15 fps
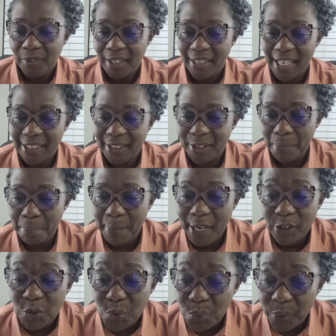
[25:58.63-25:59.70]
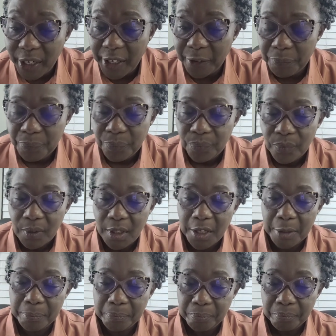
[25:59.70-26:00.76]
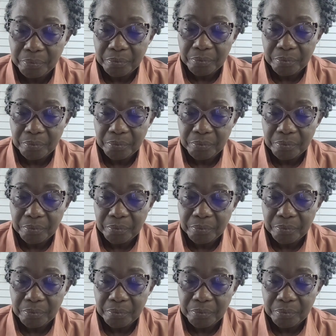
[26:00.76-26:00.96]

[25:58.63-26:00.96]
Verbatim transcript: that's the best way um,